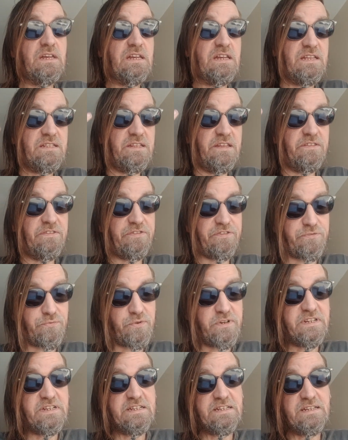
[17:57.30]
And then
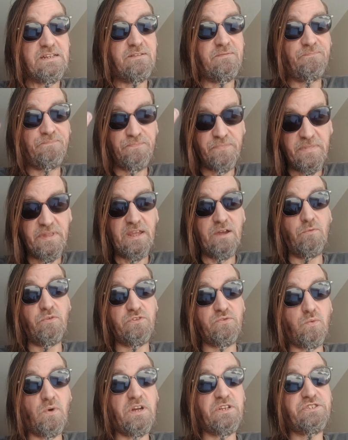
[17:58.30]
three, I
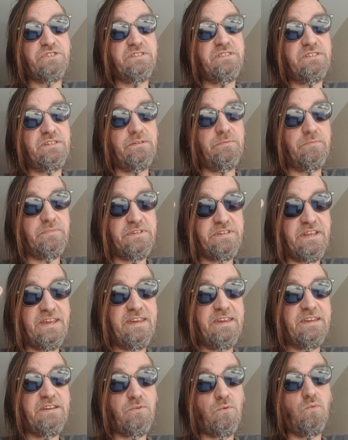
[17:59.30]
was watching them
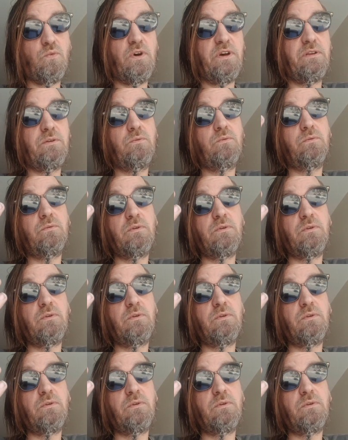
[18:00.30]
take what